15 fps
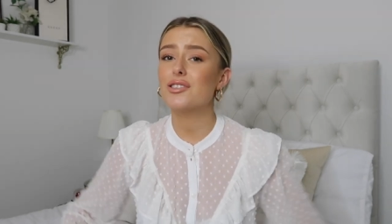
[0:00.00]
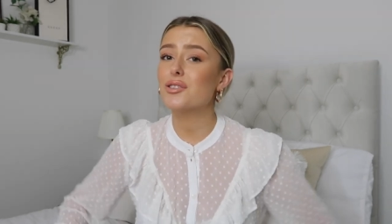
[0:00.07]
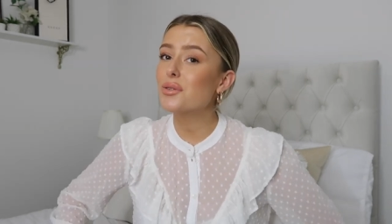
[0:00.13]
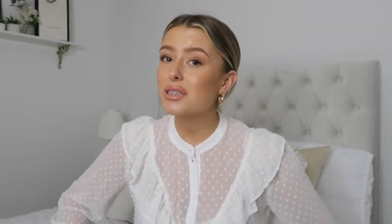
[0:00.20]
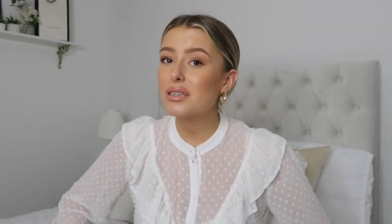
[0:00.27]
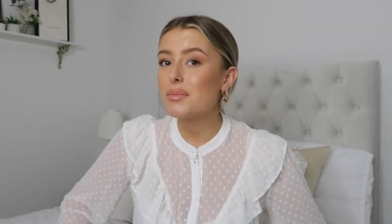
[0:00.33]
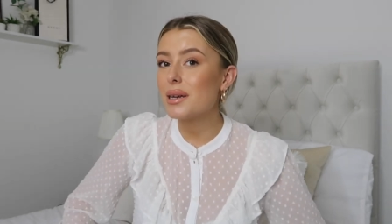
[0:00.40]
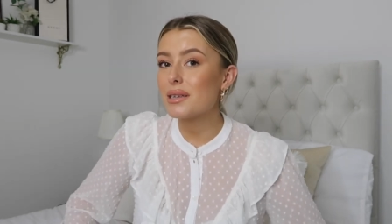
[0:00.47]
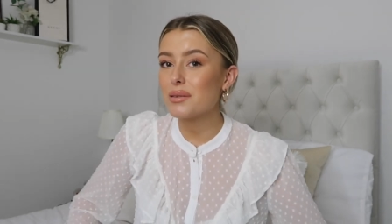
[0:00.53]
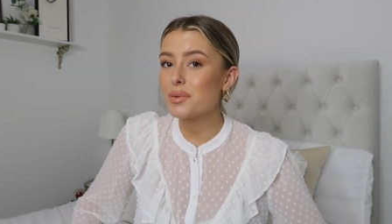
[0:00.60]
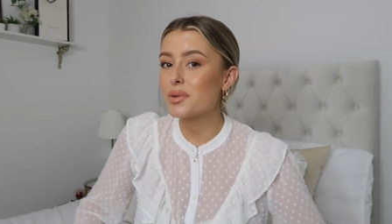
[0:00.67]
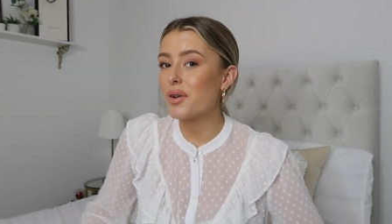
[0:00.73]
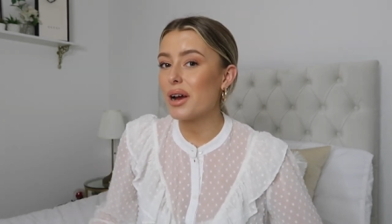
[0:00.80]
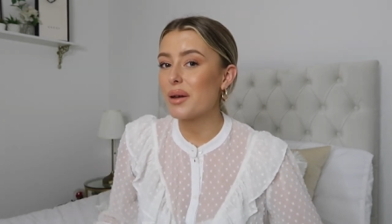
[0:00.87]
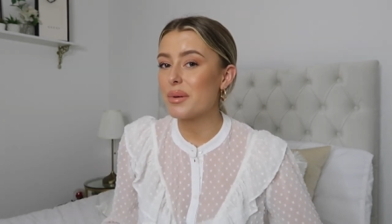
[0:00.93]
Talking about
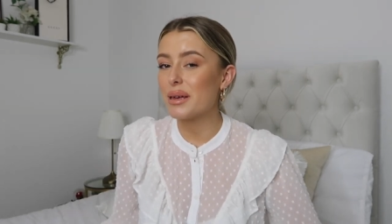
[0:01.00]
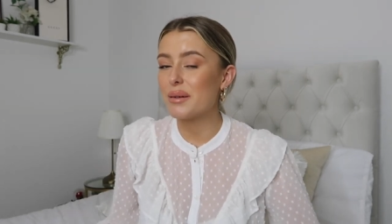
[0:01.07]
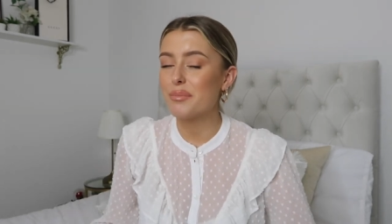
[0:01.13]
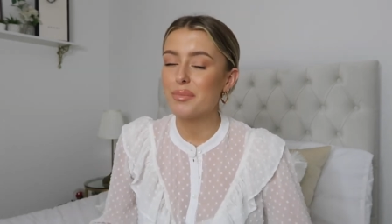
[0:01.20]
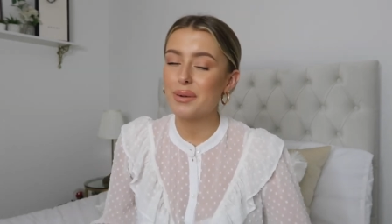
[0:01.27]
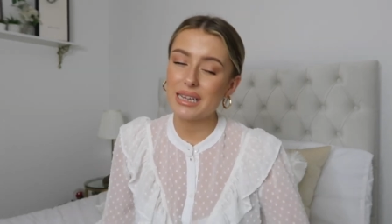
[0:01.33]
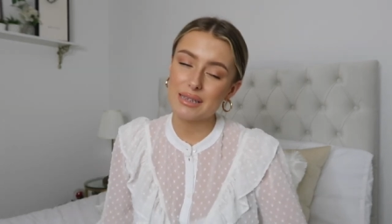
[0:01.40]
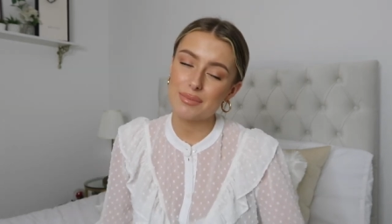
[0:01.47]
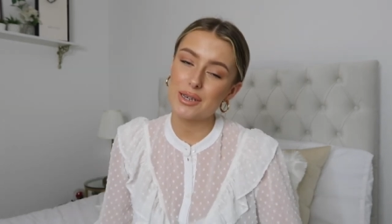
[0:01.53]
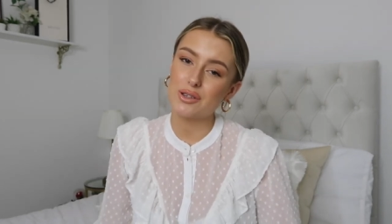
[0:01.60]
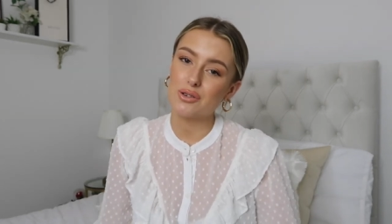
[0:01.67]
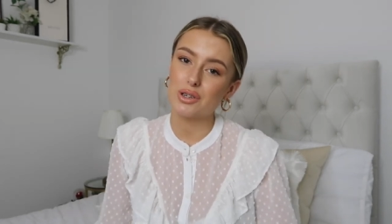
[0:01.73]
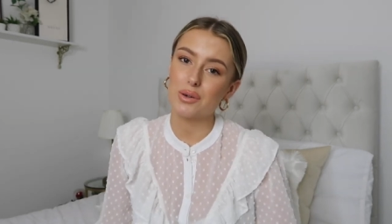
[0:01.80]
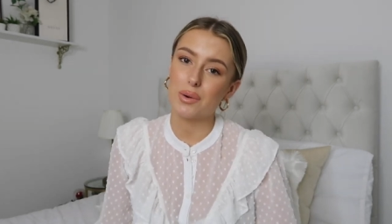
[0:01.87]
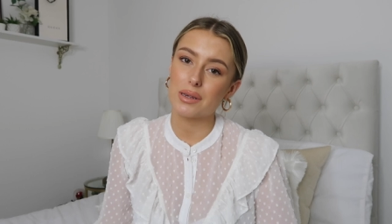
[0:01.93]
subscribing, please make
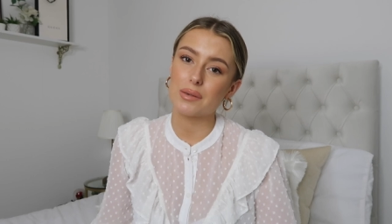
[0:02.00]
sure you are